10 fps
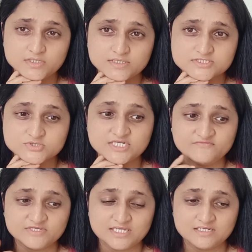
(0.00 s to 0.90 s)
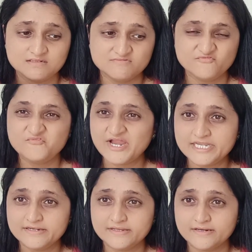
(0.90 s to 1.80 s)
so that we can
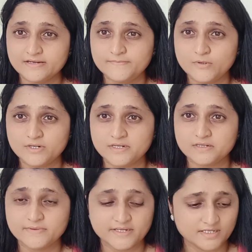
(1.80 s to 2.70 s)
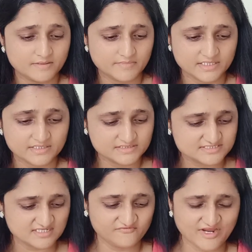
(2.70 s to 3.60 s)
find in a pond nearby, and my girls
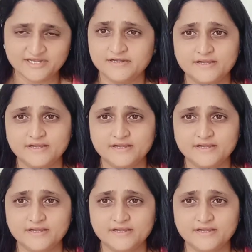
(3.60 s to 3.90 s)
can find it.